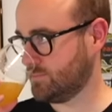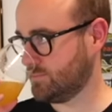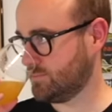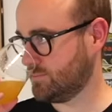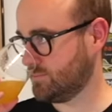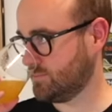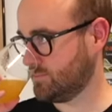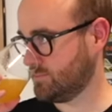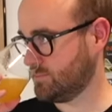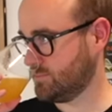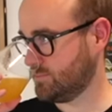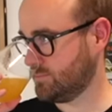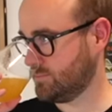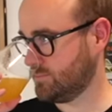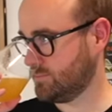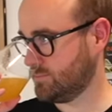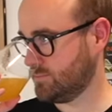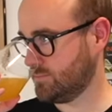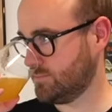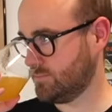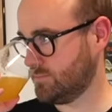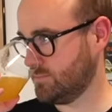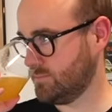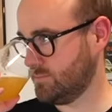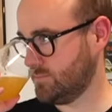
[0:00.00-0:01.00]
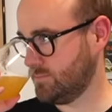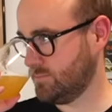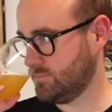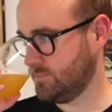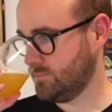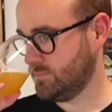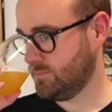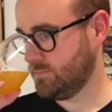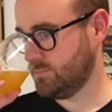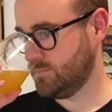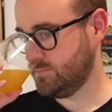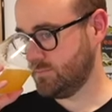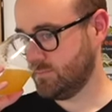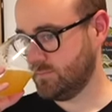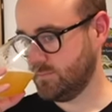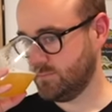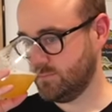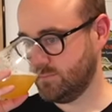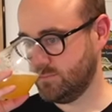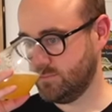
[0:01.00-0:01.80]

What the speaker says: No one is speaking in this clip.